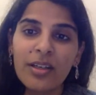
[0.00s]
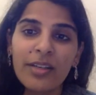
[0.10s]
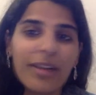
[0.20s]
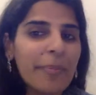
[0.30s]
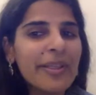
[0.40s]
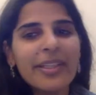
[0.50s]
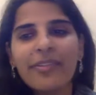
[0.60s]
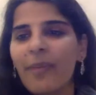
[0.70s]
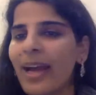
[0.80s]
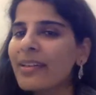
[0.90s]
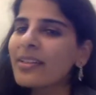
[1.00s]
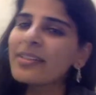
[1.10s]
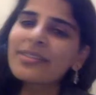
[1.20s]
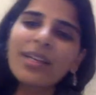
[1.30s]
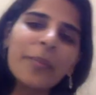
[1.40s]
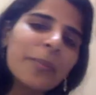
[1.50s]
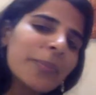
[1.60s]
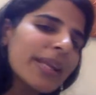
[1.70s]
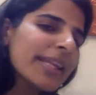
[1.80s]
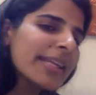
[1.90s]
Repetitive pattern is
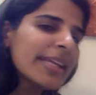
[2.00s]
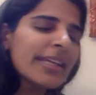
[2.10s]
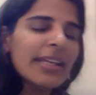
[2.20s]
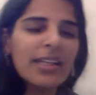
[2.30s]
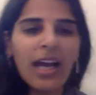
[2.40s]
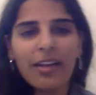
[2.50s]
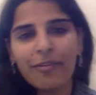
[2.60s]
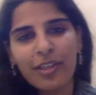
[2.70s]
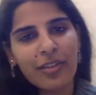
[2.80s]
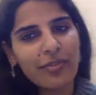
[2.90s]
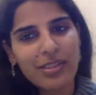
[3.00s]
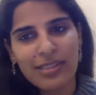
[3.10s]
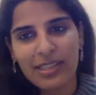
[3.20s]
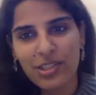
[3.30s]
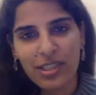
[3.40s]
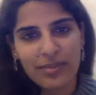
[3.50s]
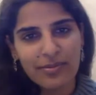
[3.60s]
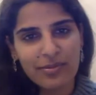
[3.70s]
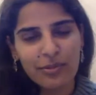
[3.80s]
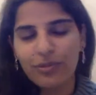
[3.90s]
completely unforgiveness, Anjana.
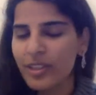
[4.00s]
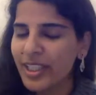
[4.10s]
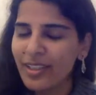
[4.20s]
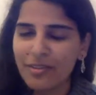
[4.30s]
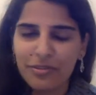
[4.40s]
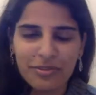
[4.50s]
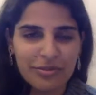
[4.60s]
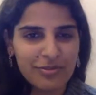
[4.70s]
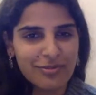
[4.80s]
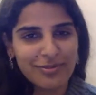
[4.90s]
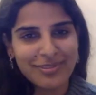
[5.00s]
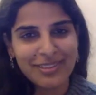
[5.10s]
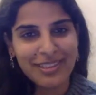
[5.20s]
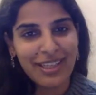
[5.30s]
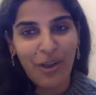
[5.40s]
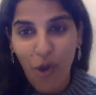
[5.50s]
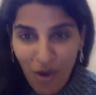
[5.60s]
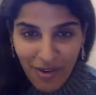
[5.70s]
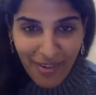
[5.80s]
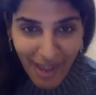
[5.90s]
Forgive
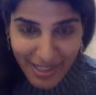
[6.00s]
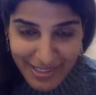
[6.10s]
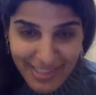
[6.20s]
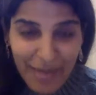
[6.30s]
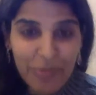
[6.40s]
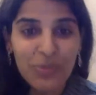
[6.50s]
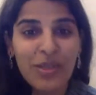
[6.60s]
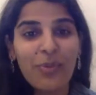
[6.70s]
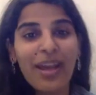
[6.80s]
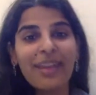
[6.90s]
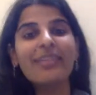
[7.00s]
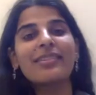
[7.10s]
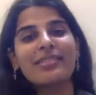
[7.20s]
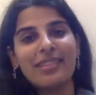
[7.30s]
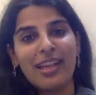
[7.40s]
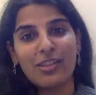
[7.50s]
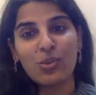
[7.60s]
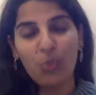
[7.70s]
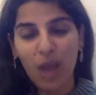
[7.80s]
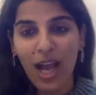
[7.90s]
or accept with awareness as
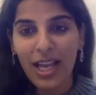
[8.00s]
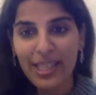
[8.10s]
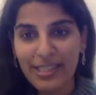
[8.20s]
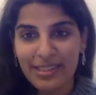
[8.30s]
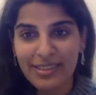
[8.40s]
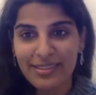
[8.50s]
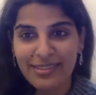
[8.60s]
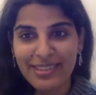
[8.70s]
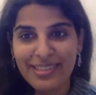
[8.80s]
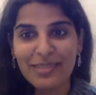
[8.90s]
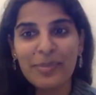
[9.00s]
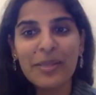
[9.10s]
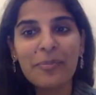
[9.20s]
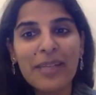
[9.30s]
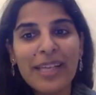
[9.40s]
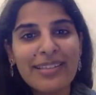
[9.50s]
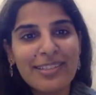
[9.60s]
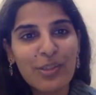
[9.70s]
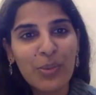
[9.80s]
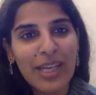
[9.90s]
to why this is being
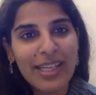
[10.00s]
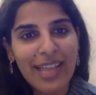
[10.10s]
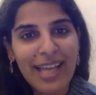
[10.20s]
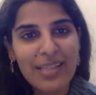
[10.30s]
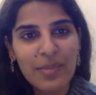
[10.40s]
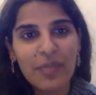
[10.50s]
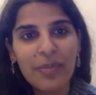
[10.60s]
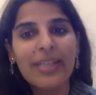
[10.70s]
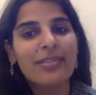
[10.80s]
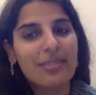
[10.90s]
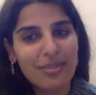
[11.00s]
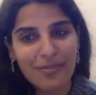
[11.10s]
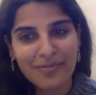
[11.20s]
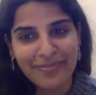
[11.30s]
placed the way it has been placed.